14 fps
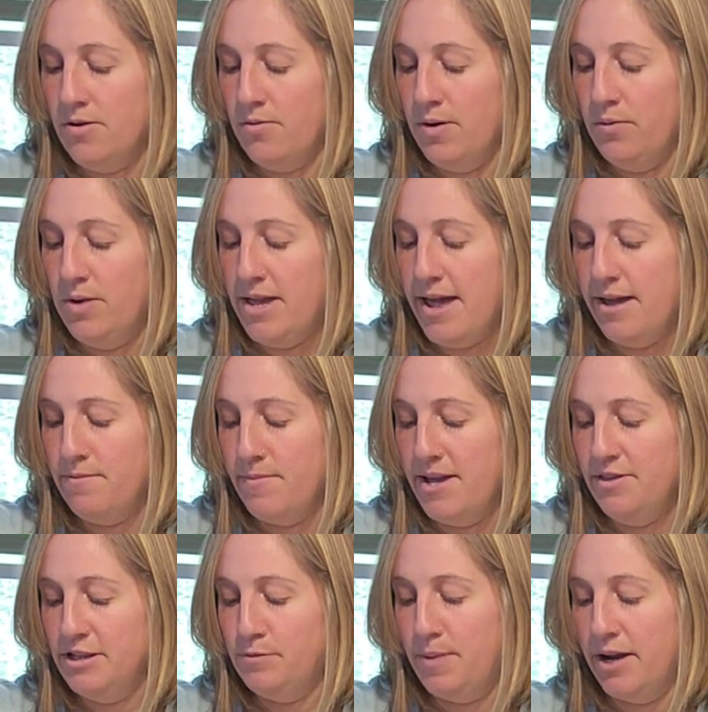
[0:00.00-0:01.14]
When we had made
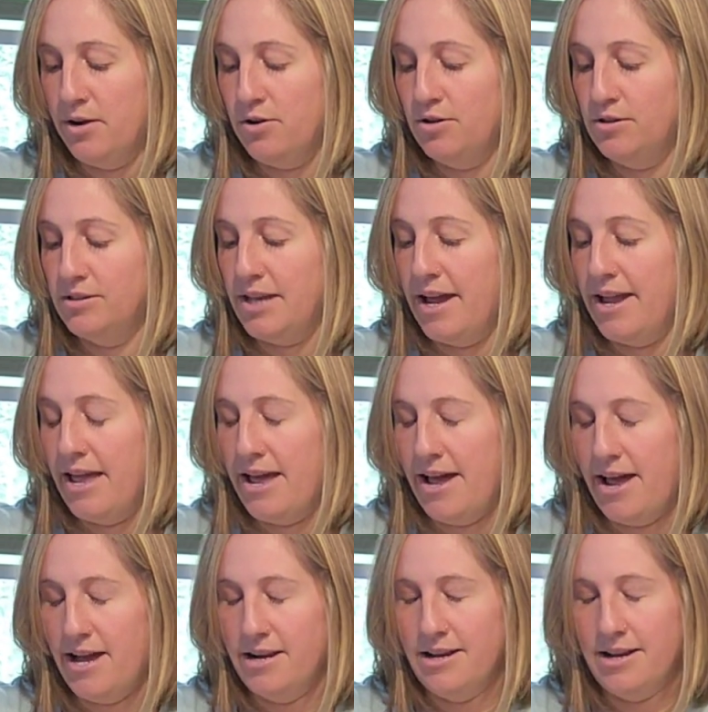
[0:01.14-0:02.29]
these pickles, I
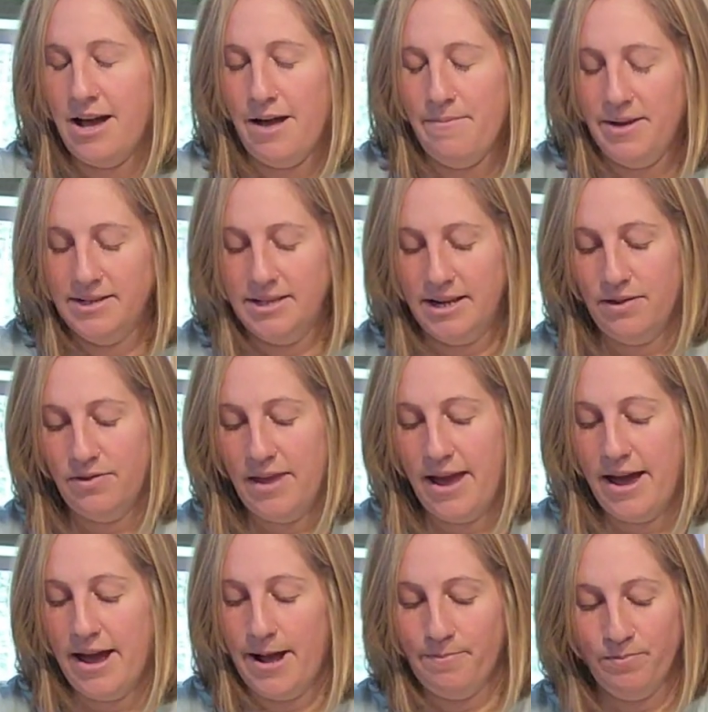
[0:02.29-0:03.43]
had commented
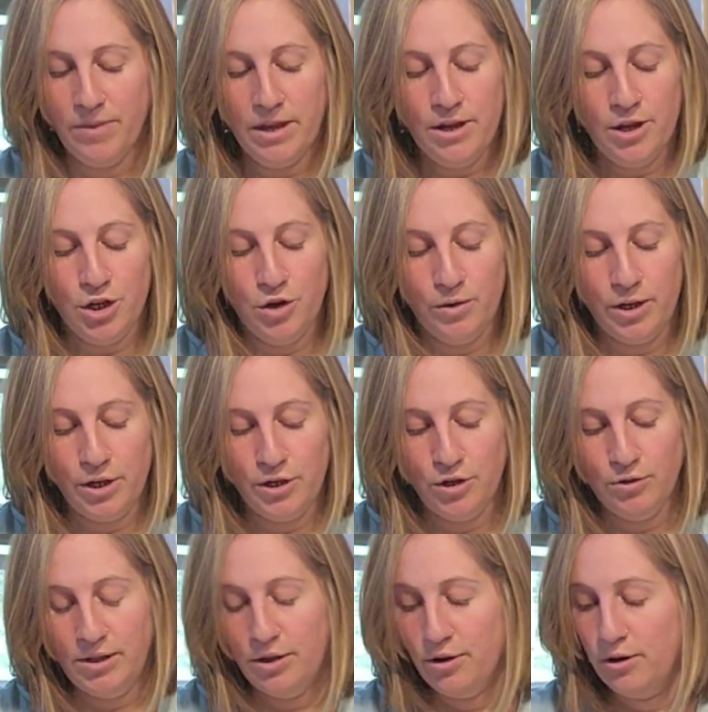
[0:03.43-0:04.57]
that you can
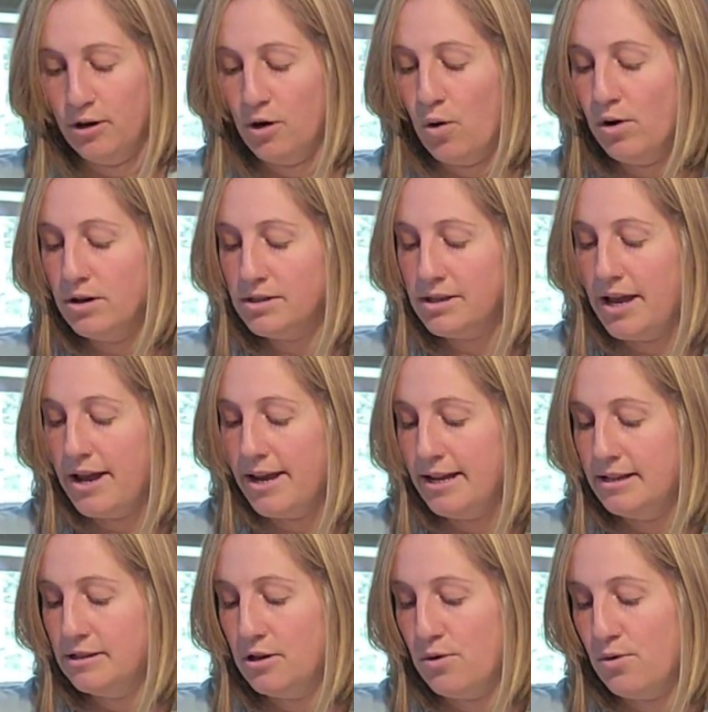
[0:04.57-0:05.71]
use either a quart
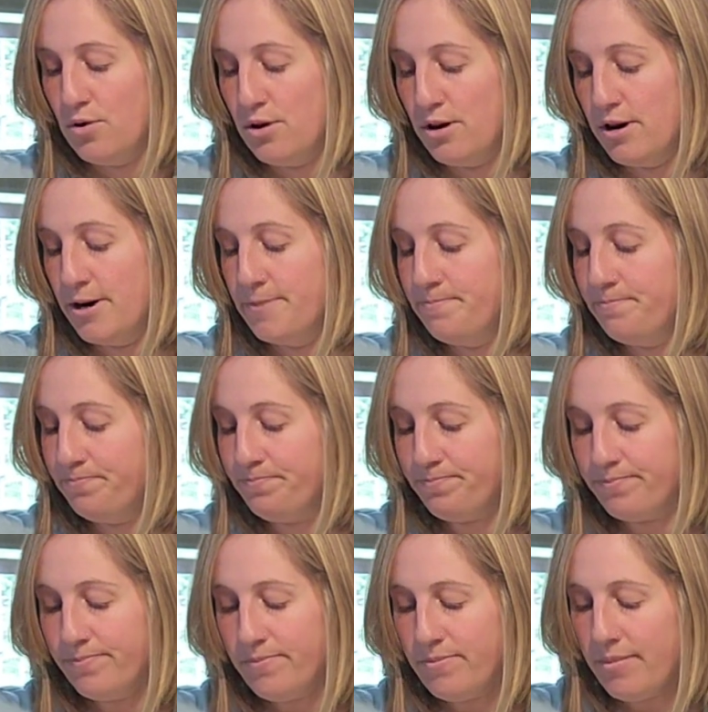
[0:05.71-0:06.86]
size or
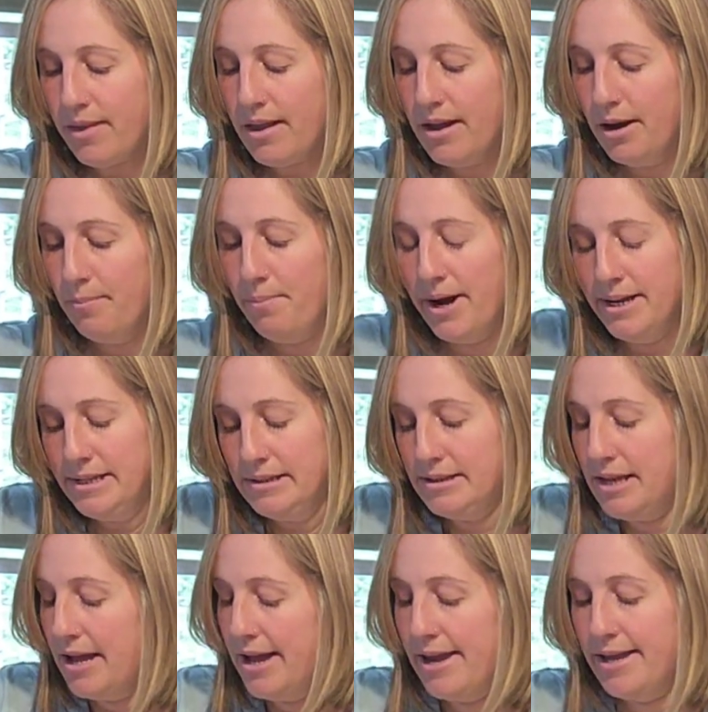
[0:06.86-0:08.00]
a pint
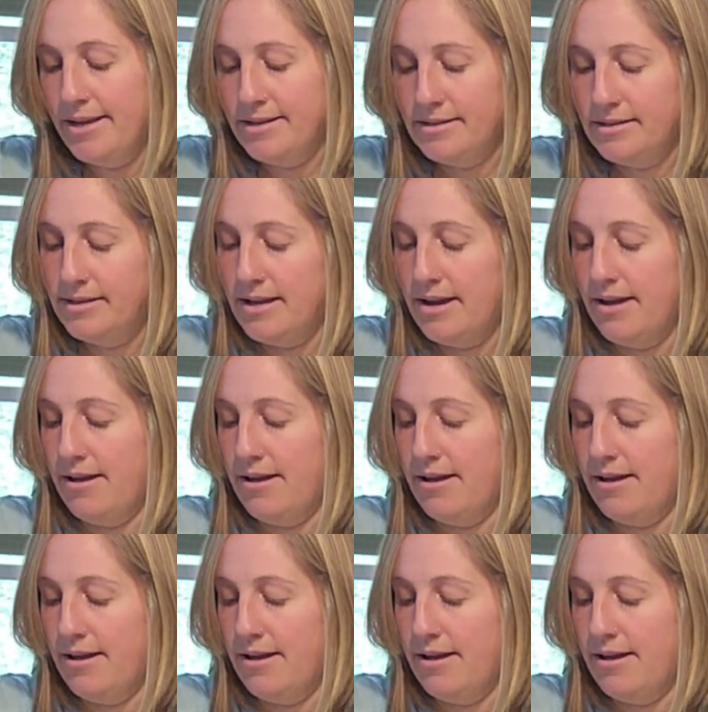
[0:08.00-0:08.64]
size